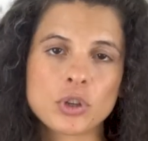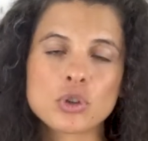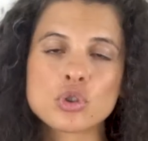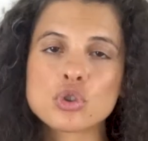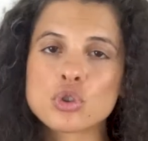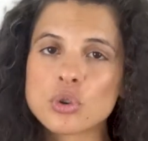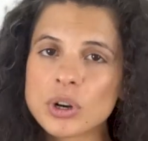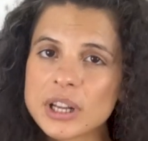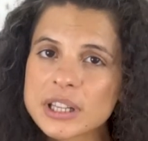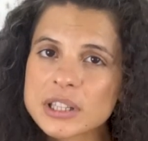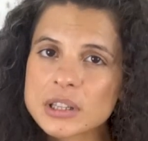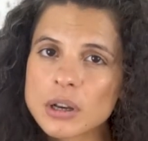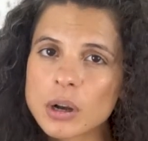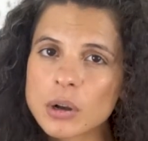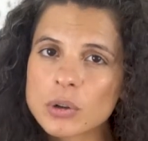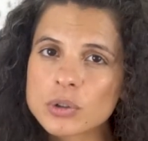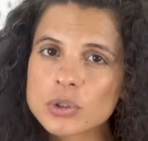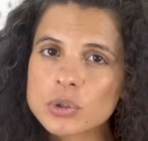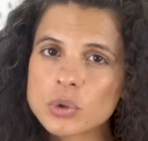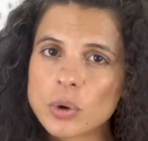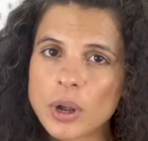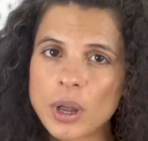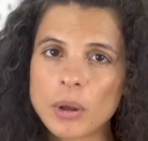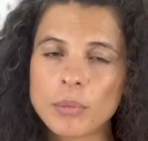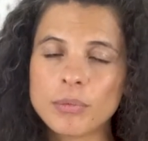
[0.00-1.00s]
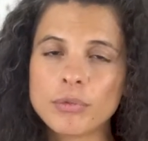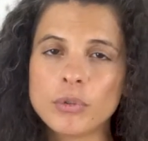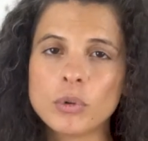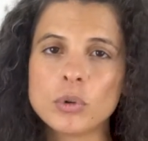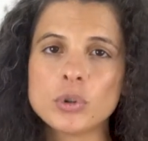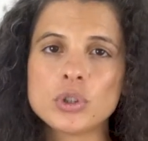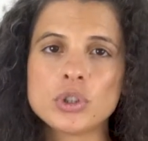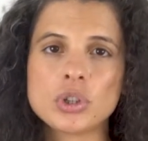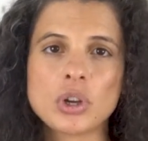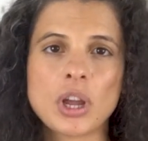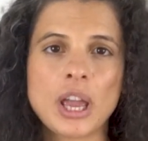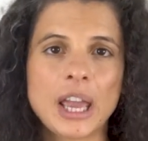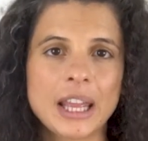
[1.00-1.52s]
Trends are also helpful
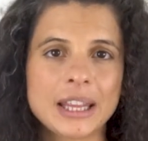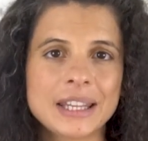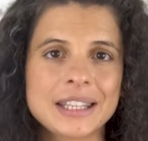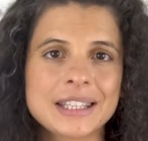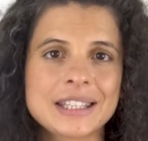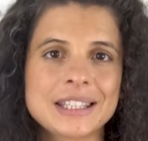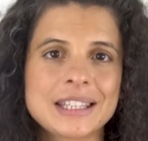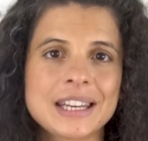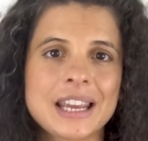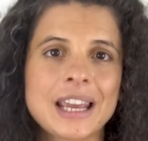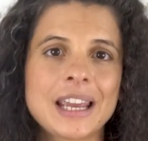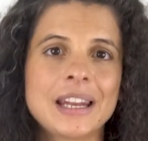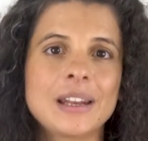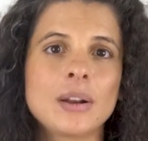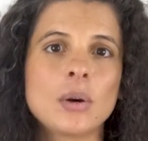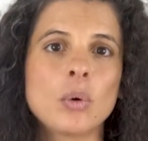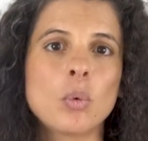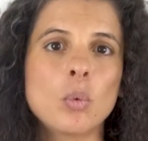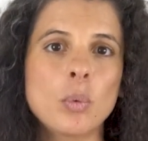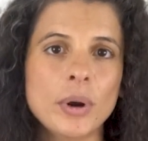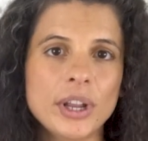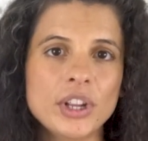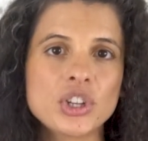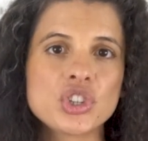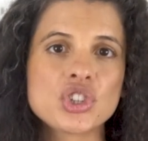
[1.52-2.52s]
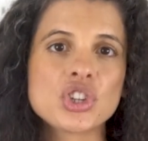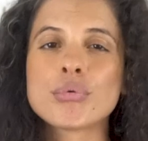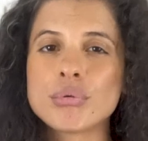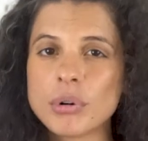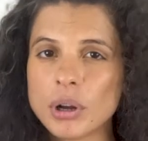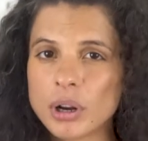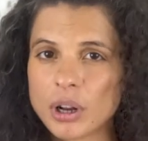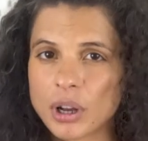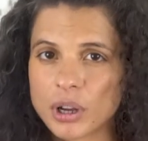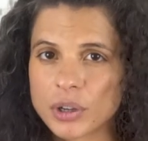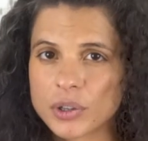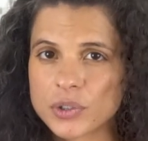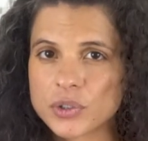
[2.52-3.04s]
to understand which
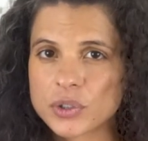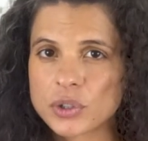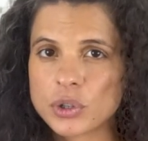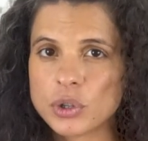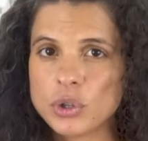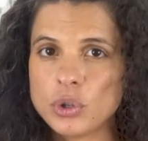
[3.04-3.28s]
products